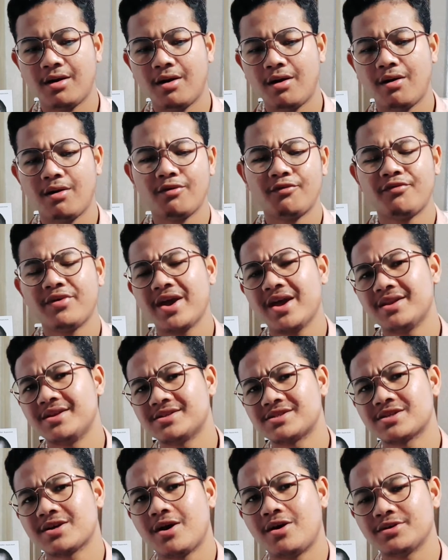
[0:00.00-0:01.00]
or when
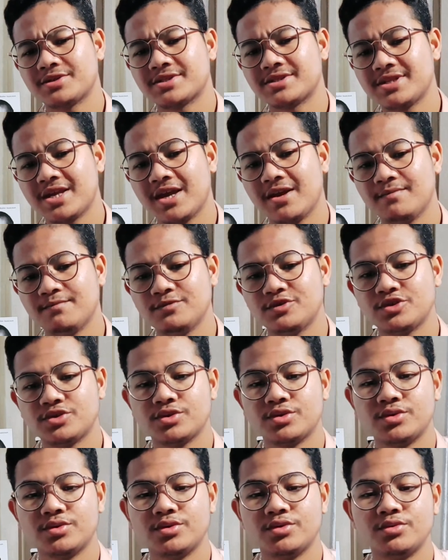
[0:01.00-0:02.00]
it causes them
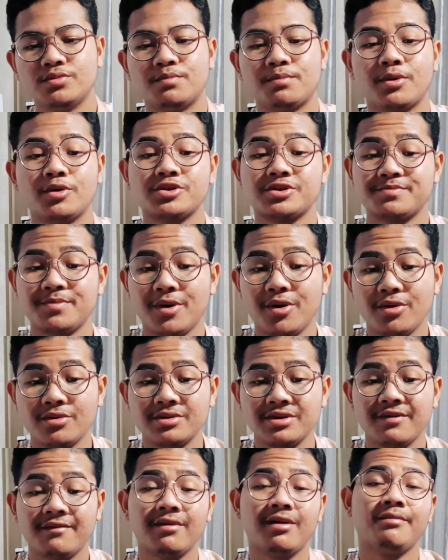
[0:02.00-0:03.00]
to
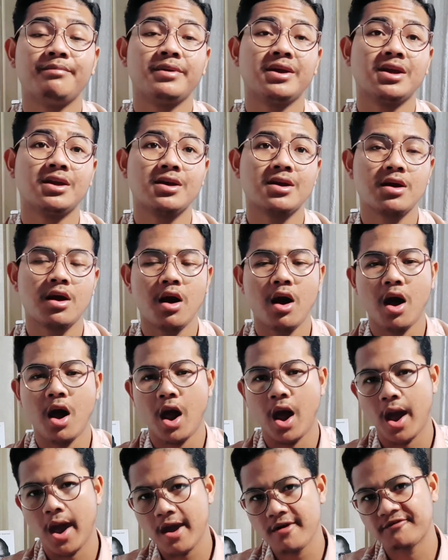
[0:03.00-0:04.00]
postpone developing
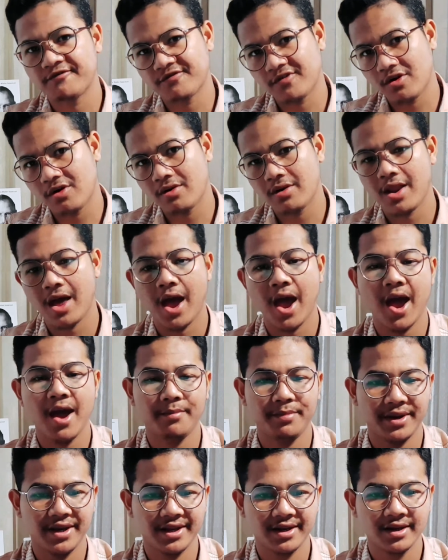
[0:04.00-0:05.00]
helpful
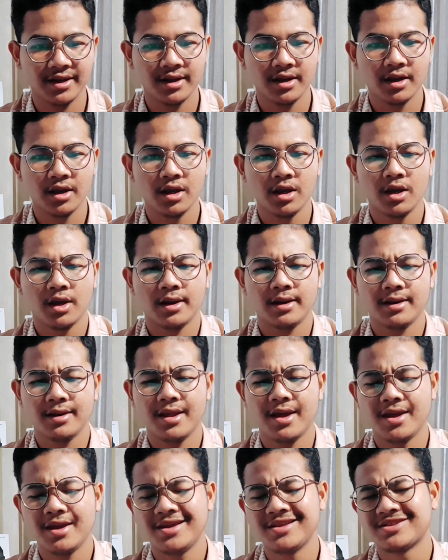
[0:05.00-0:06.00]
habits
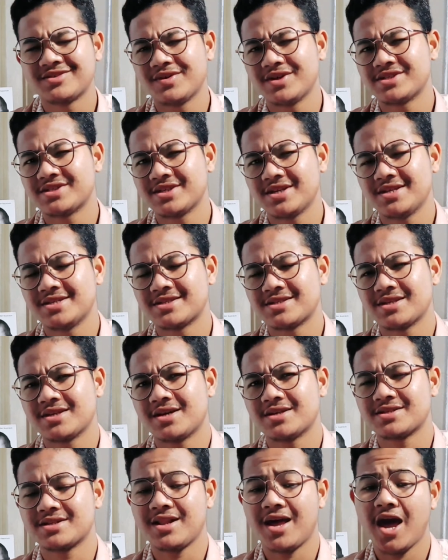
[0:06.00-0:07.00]
they invest in, such
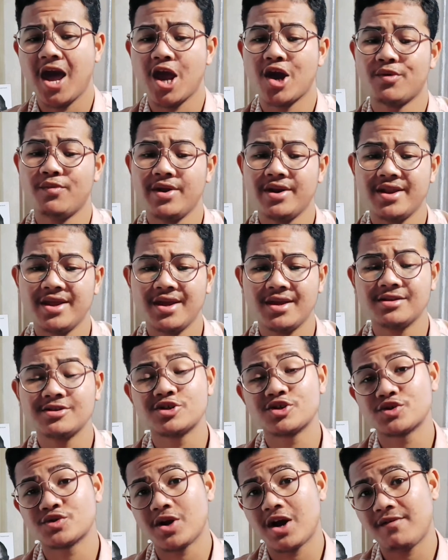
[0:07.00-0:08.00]
as like reading,
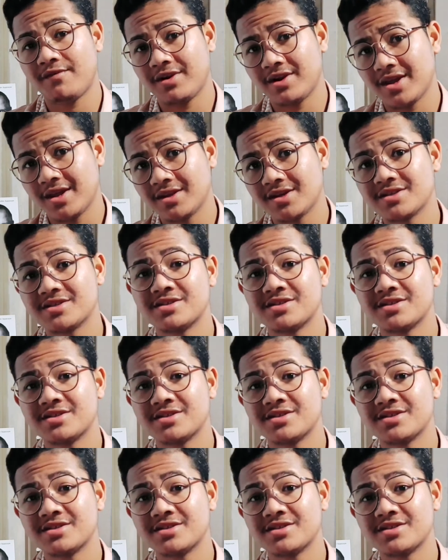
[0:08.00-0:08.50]
traveling,